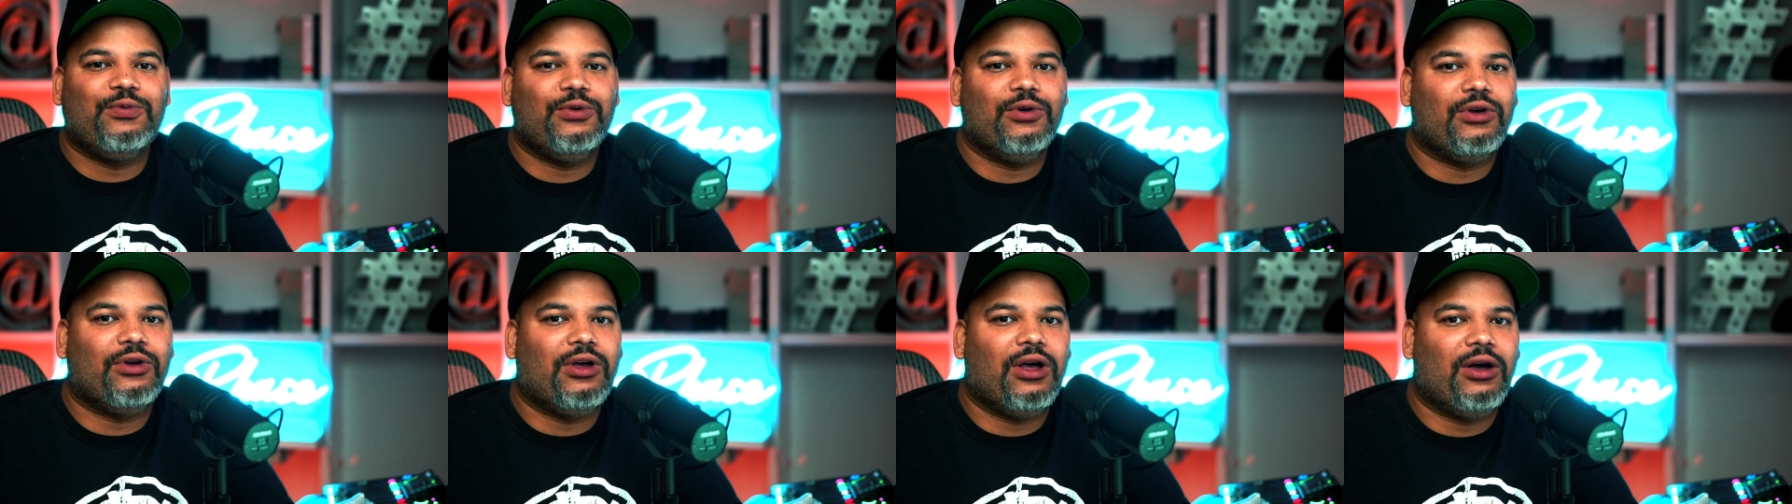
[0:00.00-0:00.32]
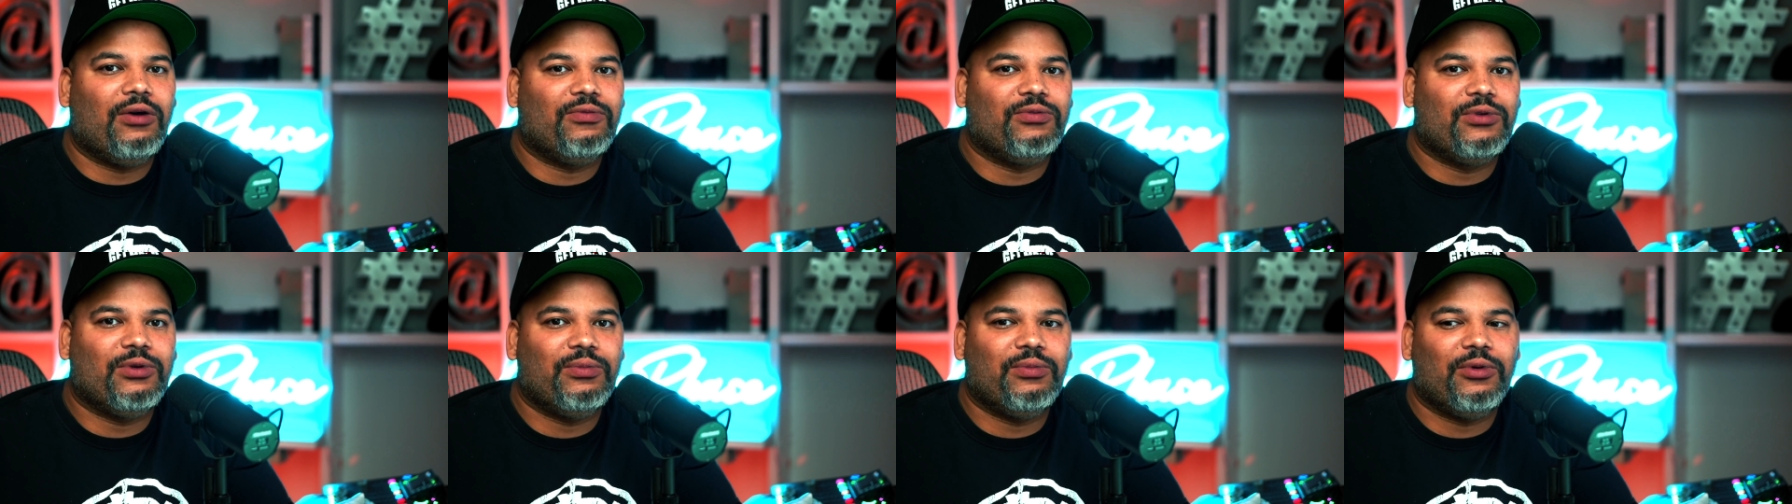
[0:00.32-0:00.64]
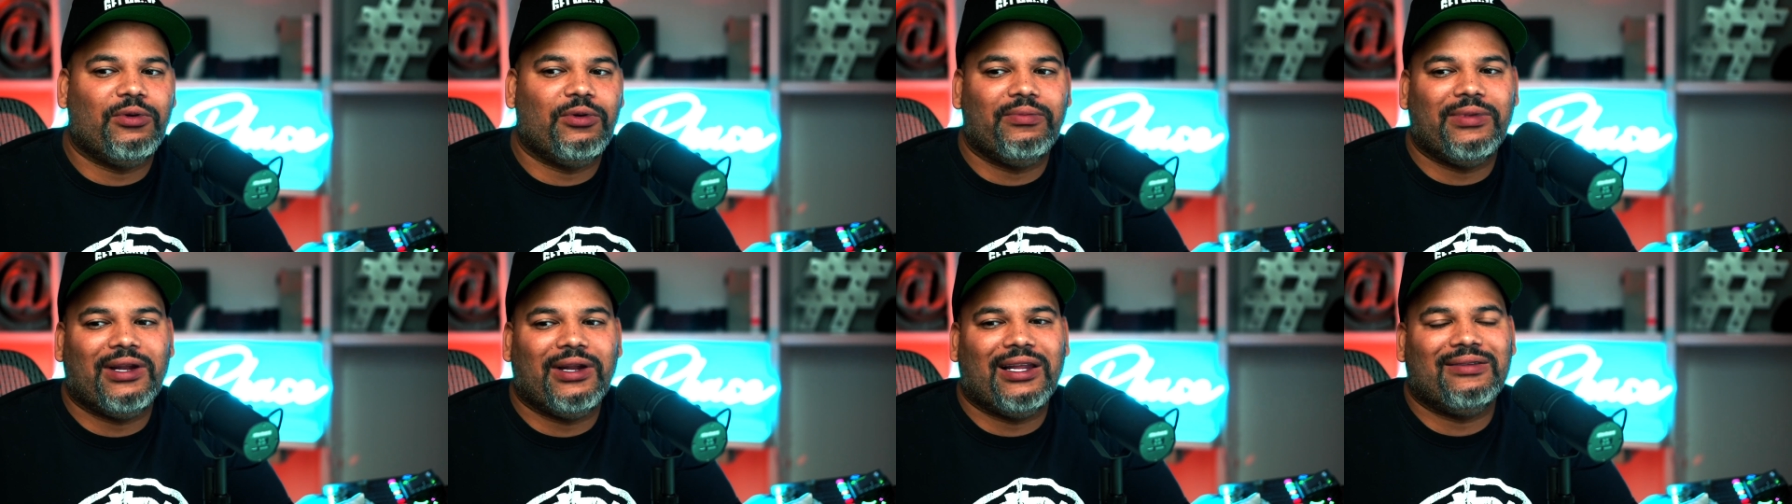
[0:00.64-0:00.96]
comfortable
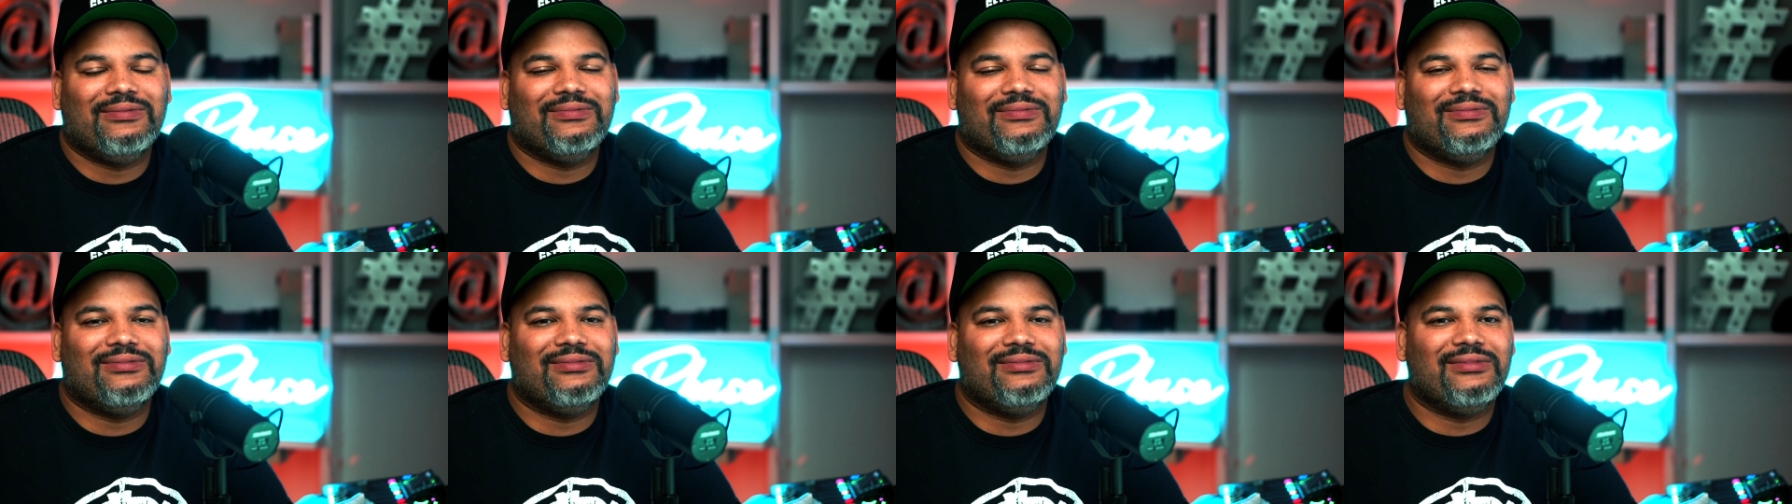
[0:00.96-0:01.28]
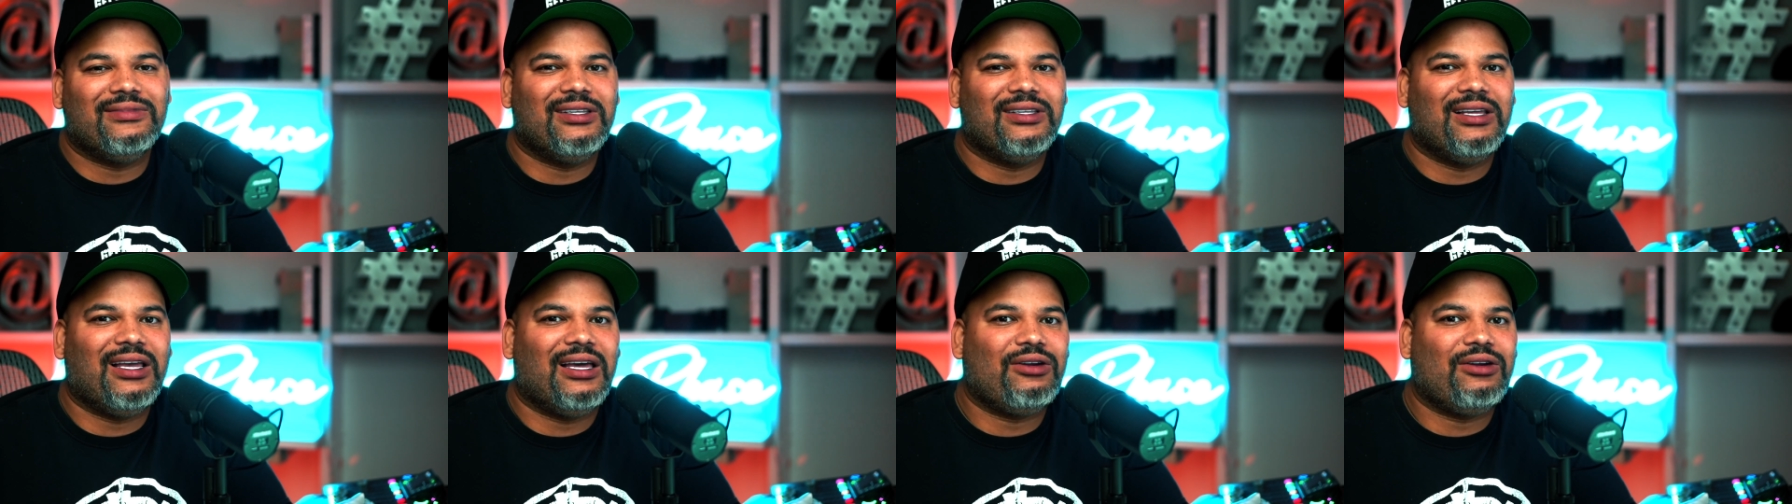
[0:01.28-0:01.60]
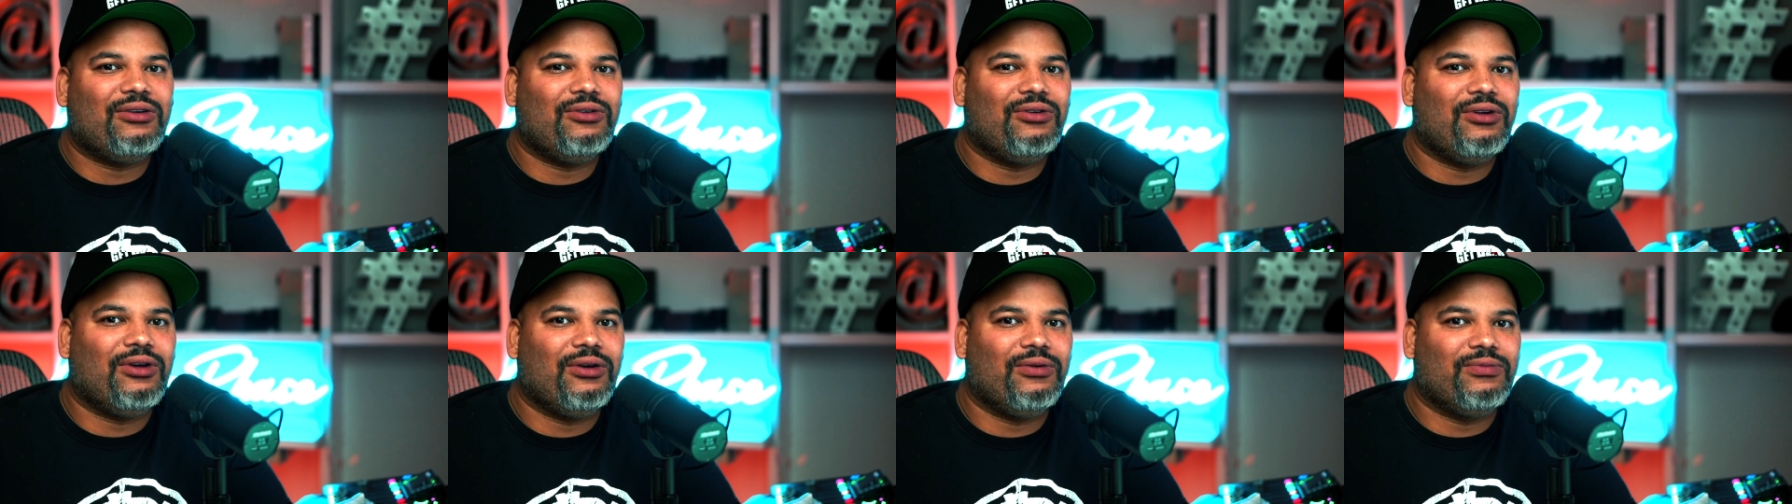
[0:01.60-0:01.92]
and be like, I
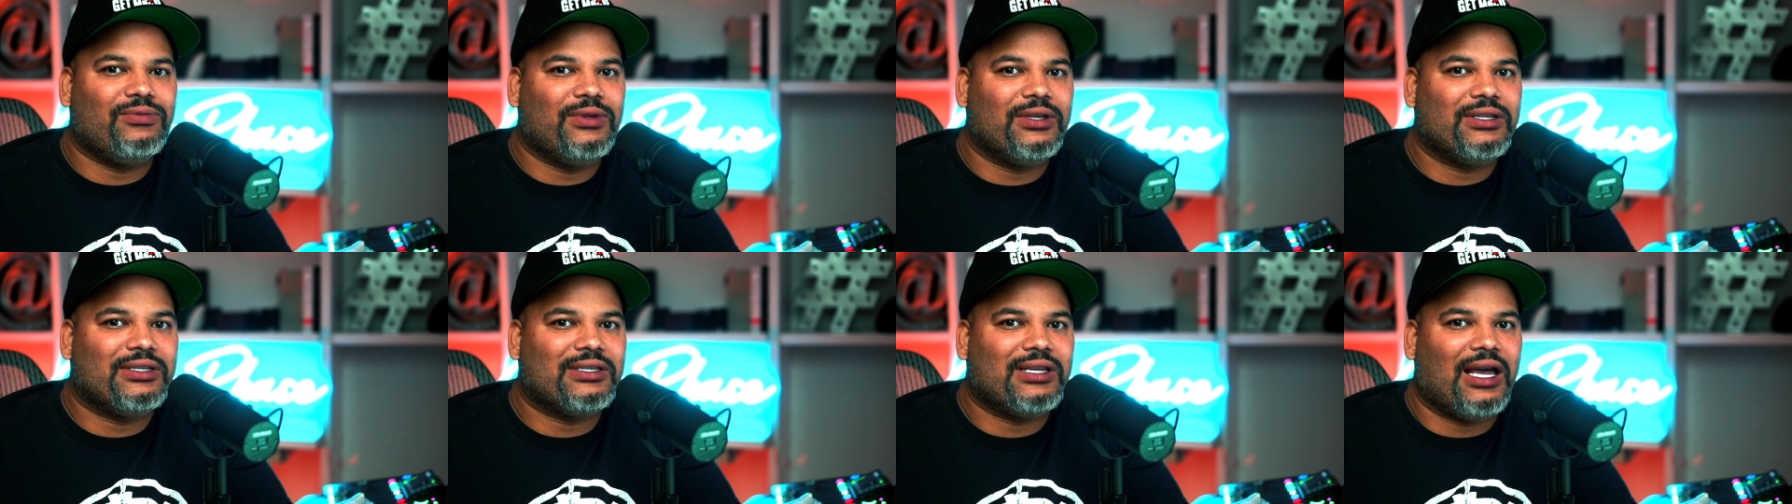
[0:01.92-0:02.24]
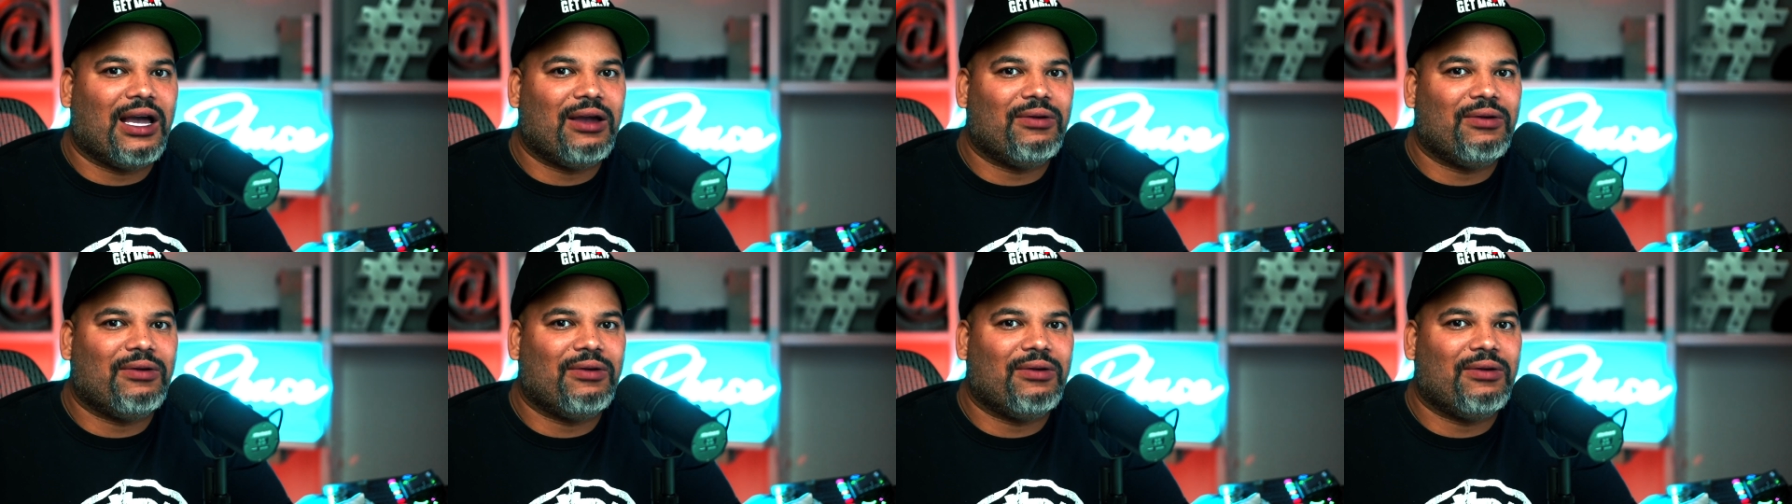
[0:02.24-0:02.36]
don't know if this guy